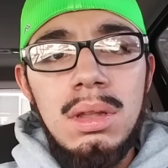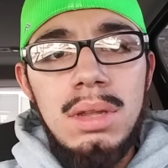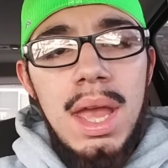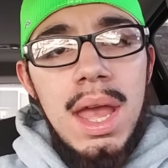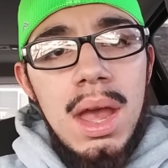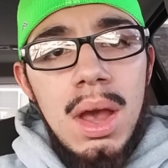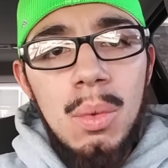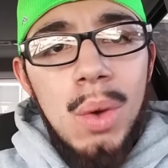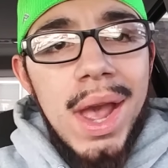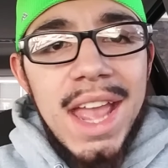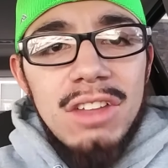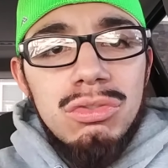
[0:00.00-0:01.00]
Damn,
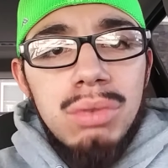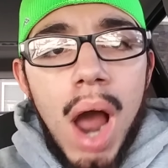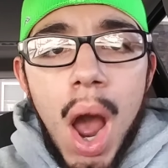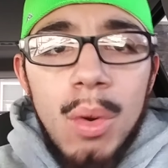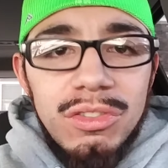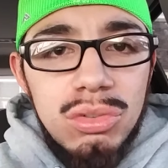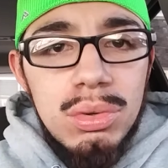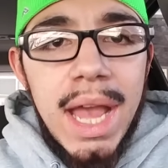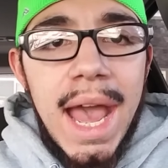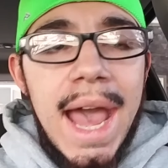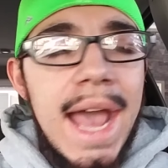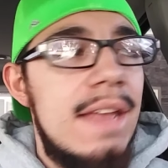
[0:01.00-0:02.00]
what is wrong with you
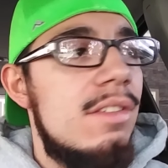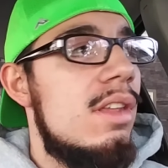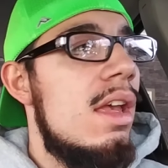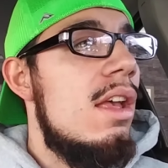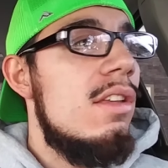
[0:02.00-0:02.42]
guys?